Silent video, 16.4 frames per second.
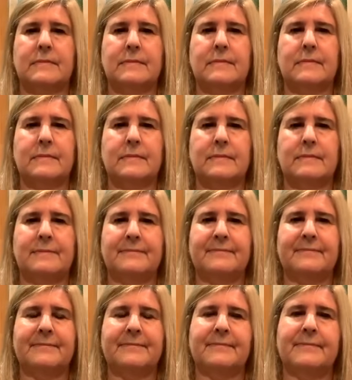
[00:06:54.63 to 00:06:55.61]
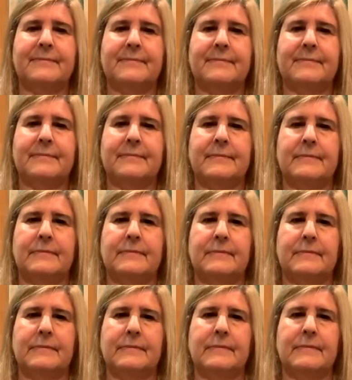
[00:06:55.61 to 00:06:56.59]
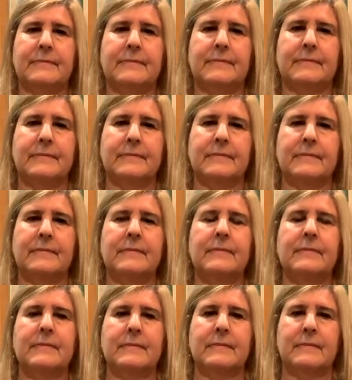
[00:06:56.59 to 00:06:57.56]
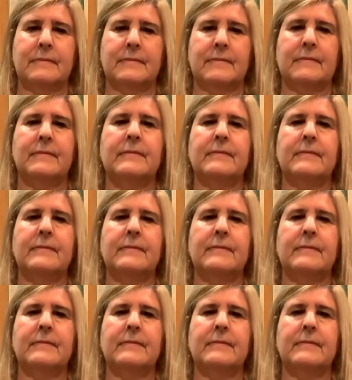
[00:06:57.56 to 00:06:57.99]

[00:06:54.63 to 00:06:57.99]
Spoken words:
(silent)